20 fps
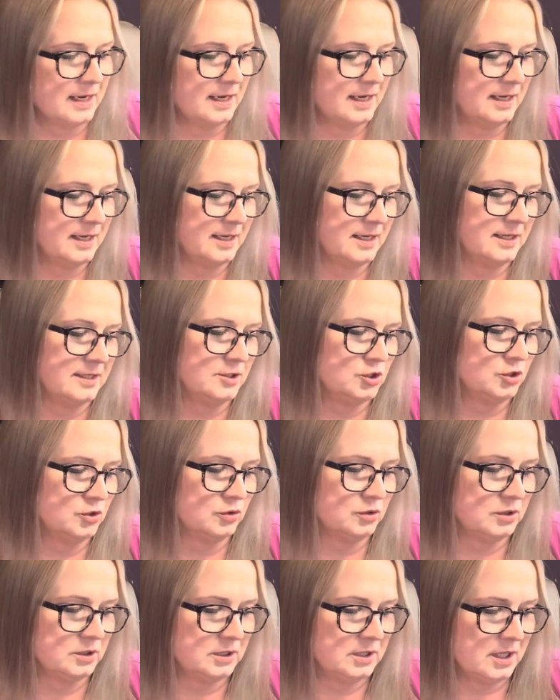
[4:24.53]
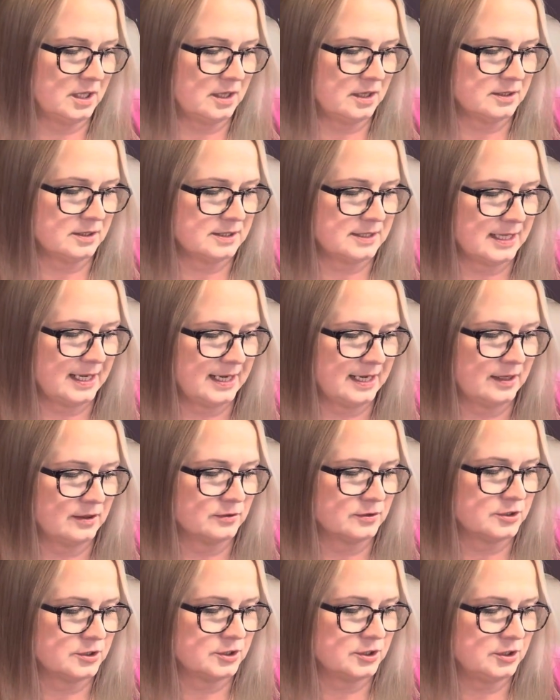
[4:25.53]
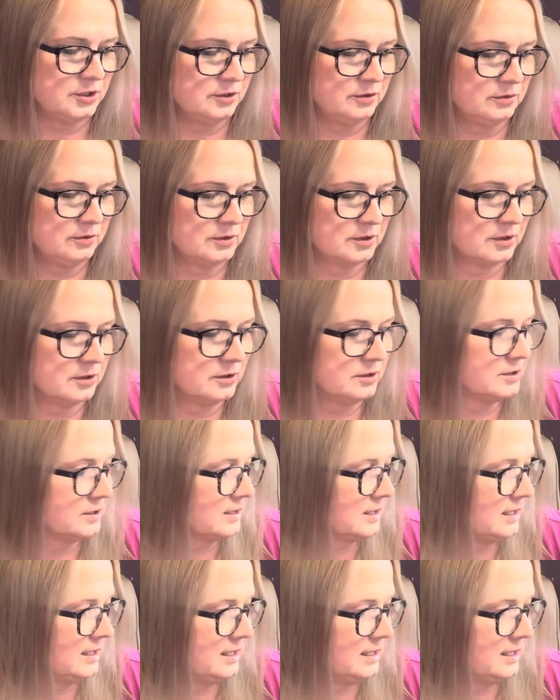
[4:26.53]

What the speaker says: And your last house you got